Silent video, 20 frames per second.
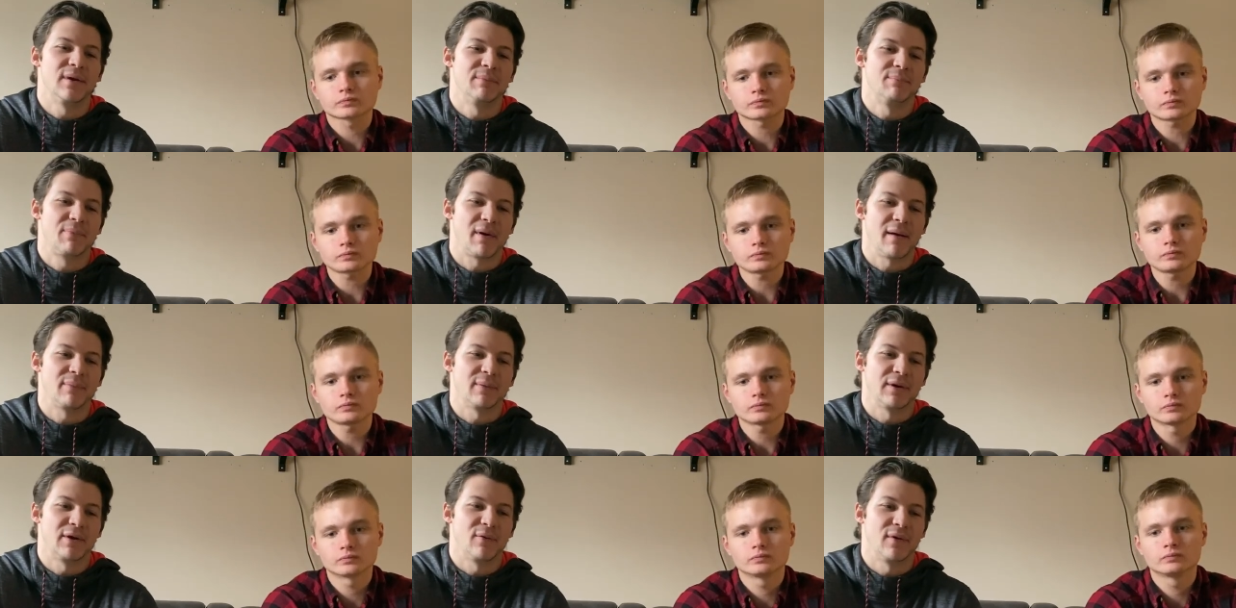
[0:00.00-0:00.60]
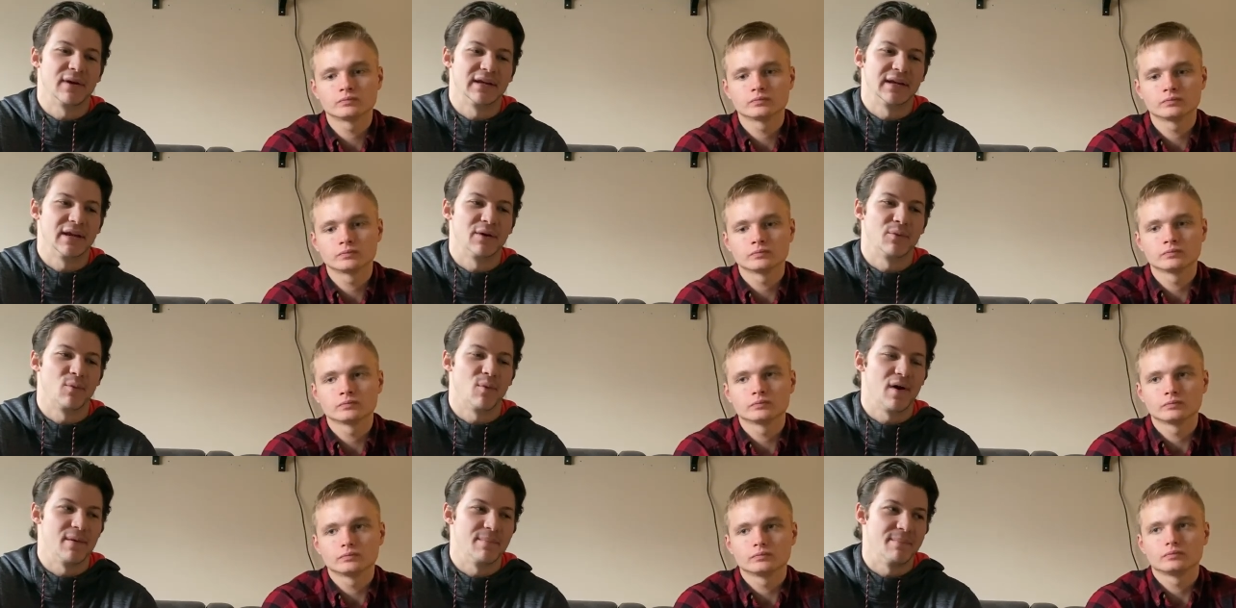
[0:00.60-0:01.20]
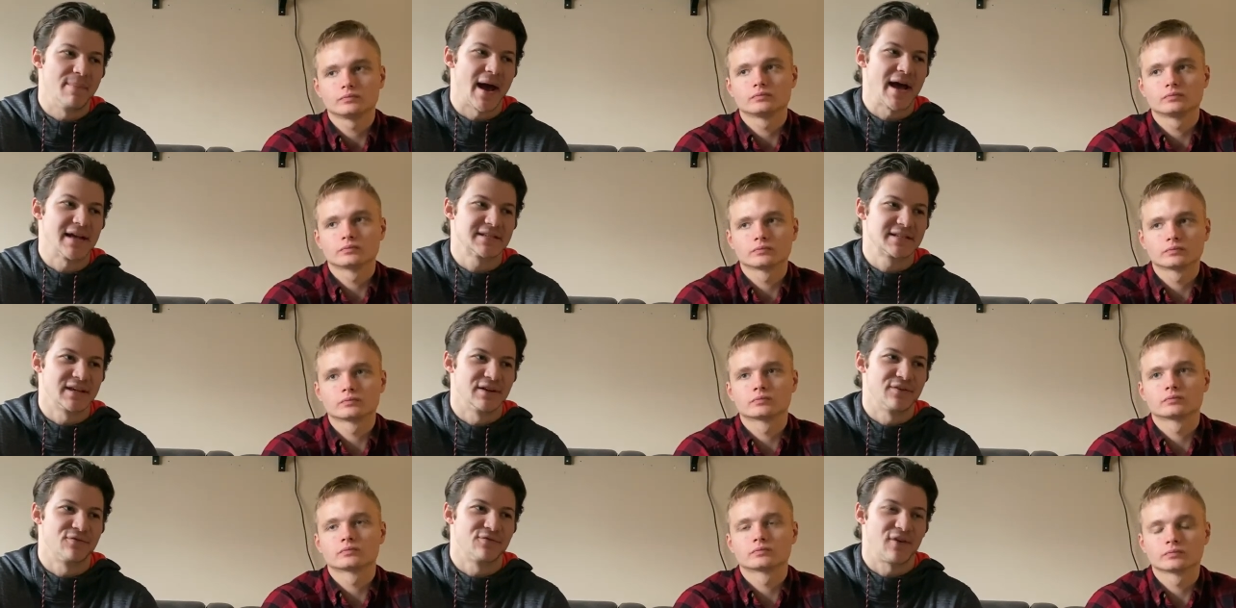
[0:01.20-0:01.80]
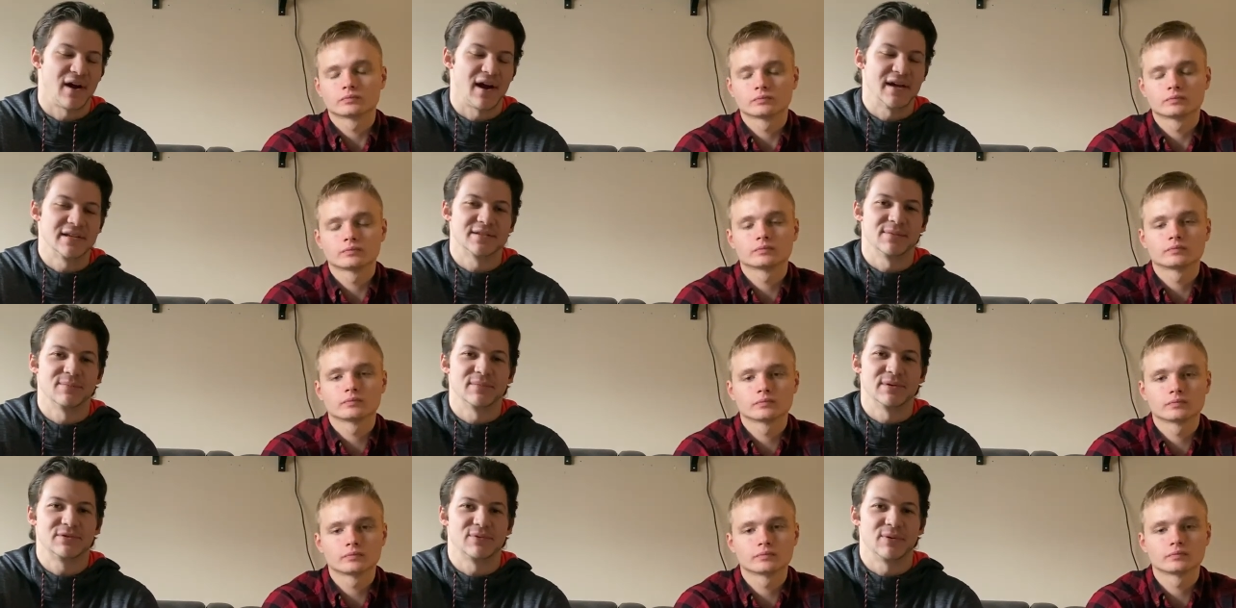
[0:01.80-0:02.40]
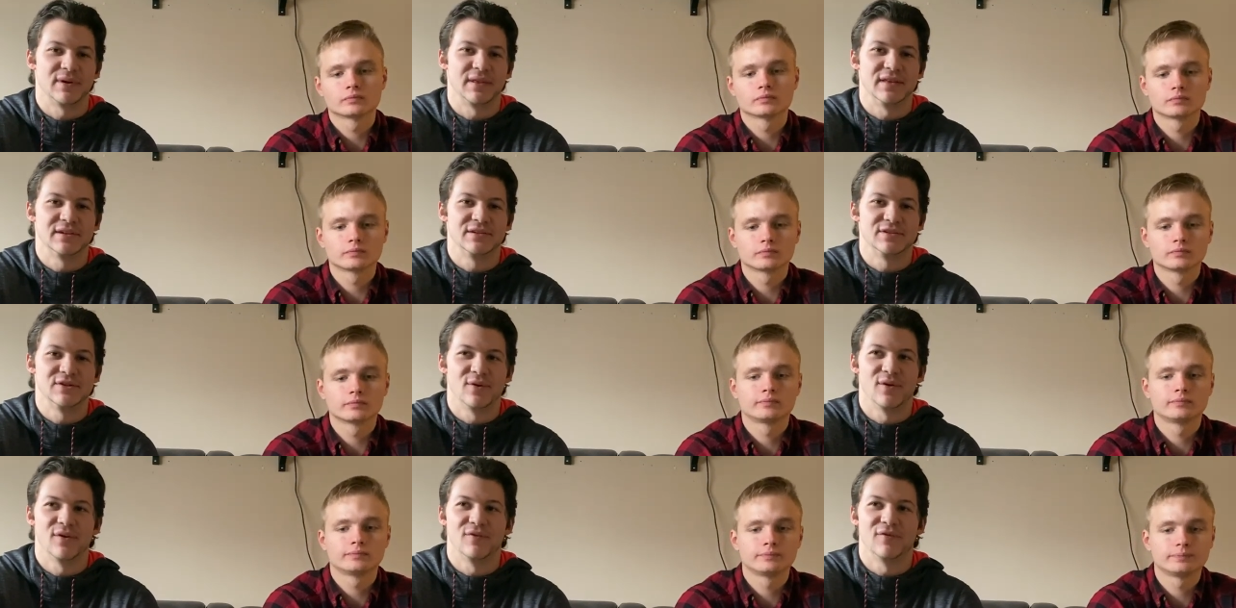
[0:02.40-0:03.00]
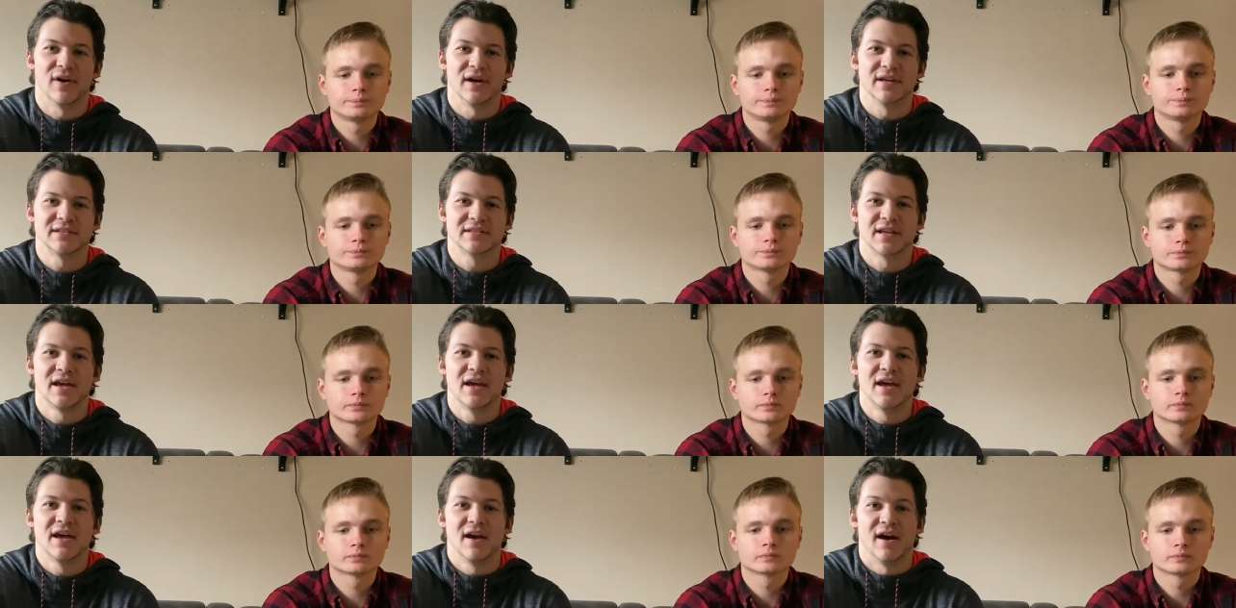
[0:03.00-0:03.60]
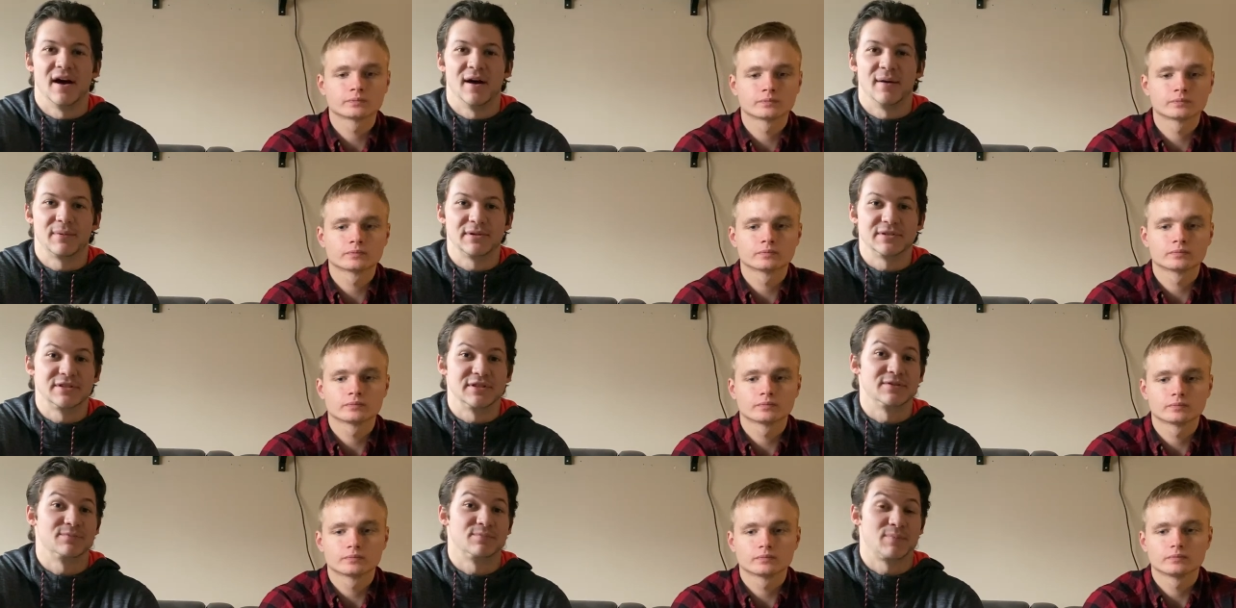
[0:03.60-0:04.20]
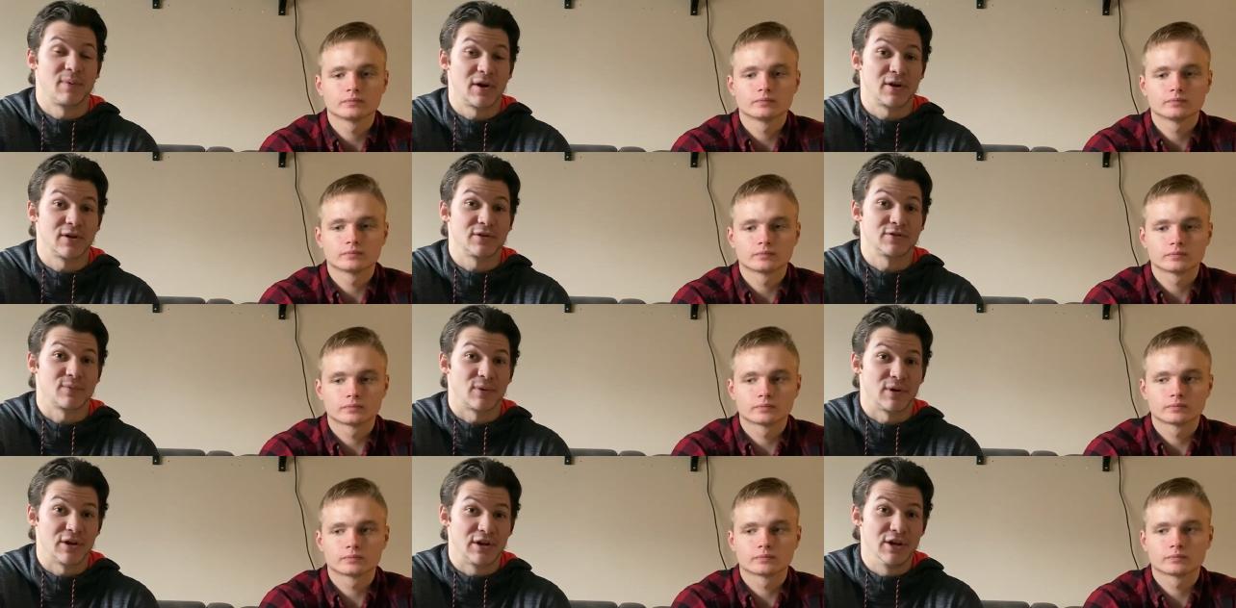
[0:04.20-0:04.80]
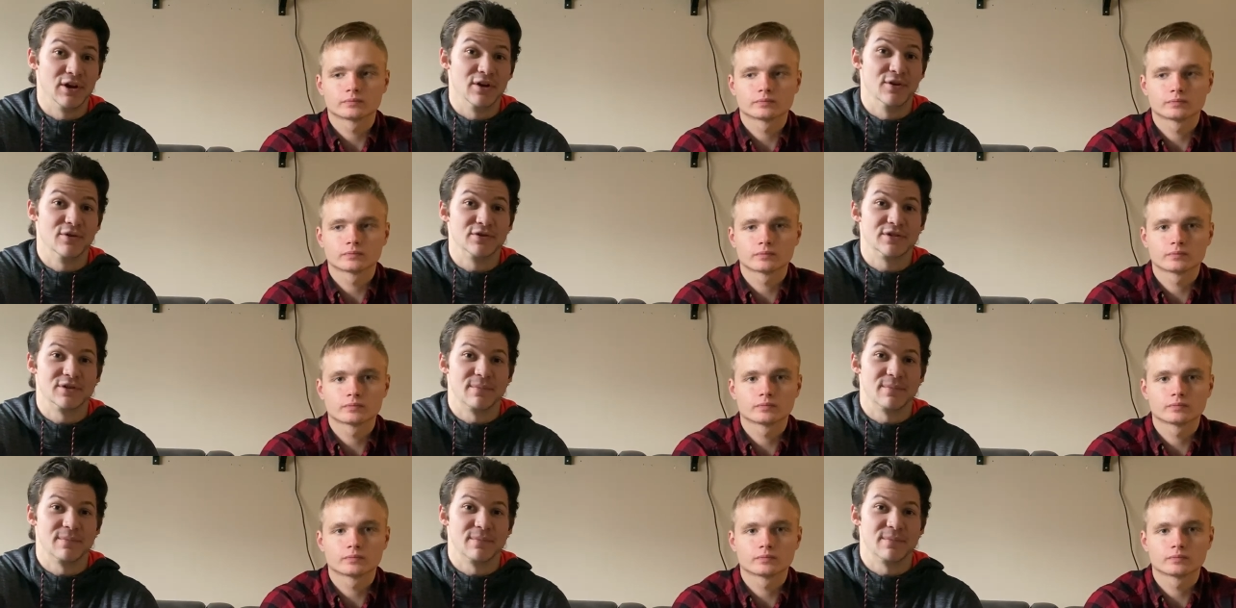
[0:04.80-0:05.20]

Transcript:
Speaker 1: probably only need one basket of fries in between the two of us because um, those burgers were huge.